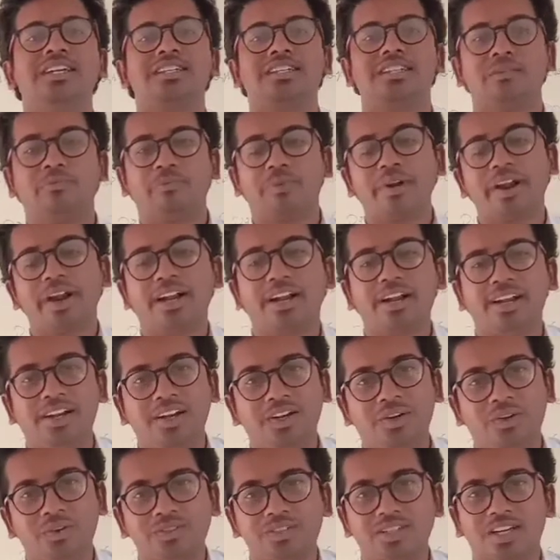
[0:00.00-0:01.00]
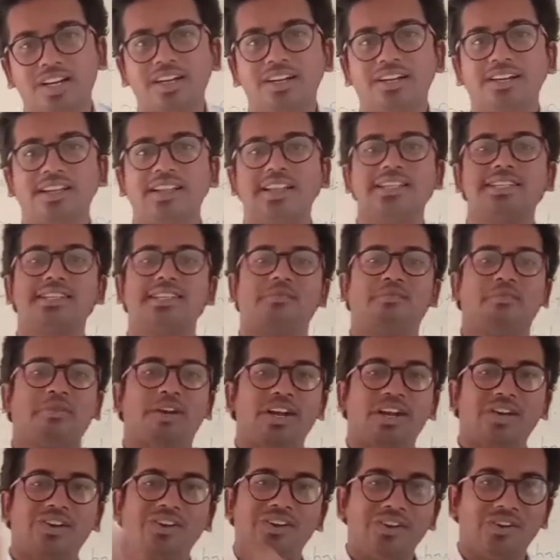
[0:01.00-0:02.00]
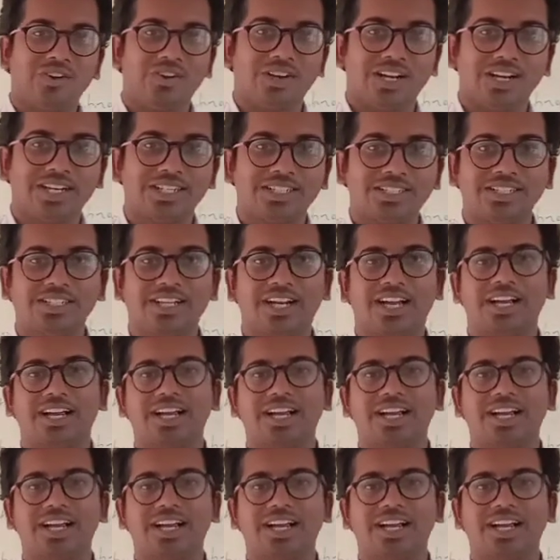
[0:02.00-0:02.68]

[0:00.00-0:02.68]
separately into journal, separately into ledger?